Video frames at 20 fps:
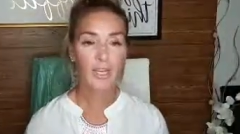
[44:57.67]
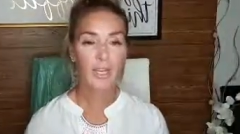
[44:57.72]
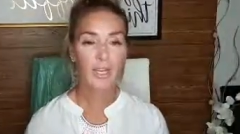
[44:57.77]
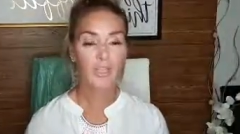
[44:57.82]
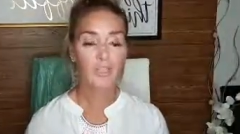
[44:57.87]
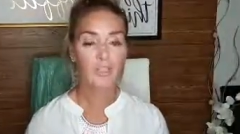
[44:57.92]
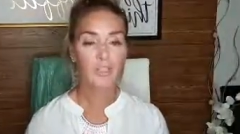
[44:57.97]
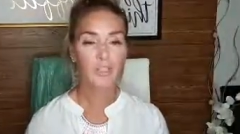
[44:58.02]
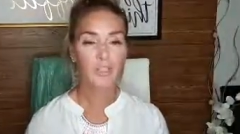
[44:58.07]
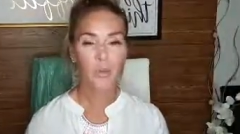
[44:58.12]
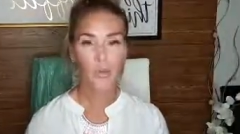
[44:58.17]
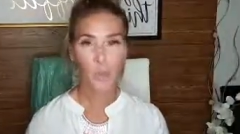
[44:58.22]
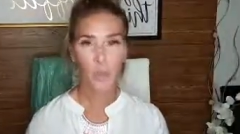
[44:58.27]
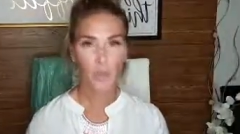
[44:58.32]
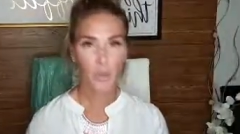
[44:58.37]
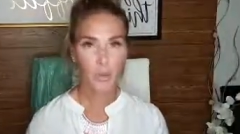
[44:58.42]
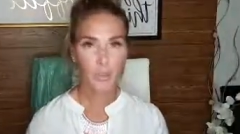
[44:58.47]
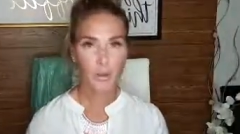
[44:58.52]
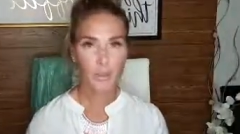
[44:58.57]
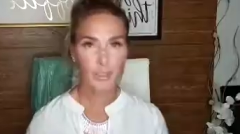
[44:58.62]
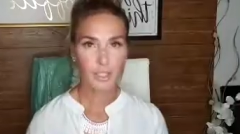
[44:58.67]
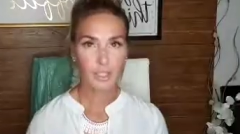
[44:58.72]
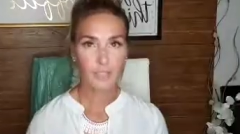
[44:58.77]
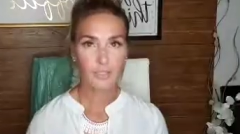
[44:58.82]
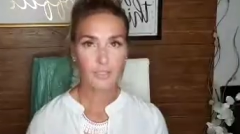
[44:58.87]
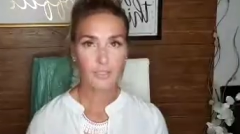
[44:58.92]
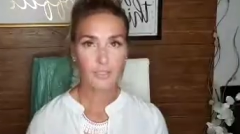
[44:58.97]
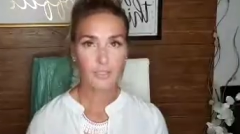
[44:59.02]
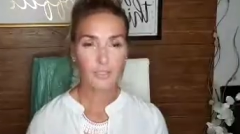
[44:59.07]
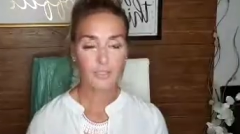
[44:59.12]
It's so
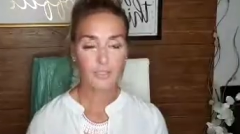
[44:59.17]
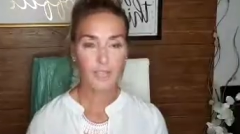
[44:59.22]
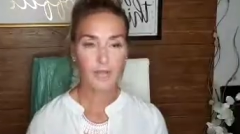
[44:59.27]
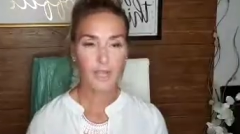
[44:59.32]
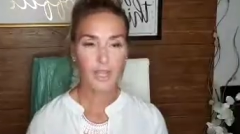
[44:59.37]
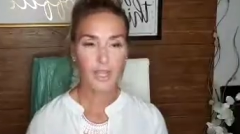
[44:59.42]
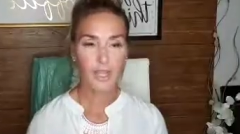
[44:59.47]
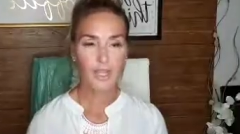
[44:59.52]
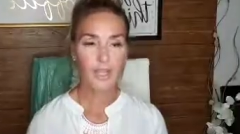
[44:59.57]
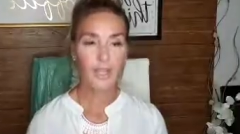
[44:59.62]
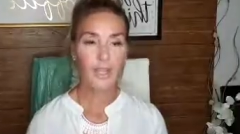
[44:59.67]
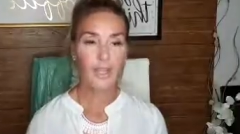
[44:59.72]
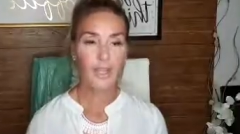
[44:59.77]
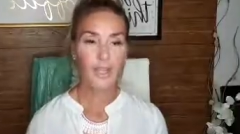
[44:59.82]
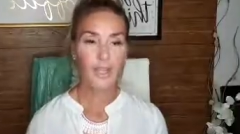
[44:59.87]
important, okay?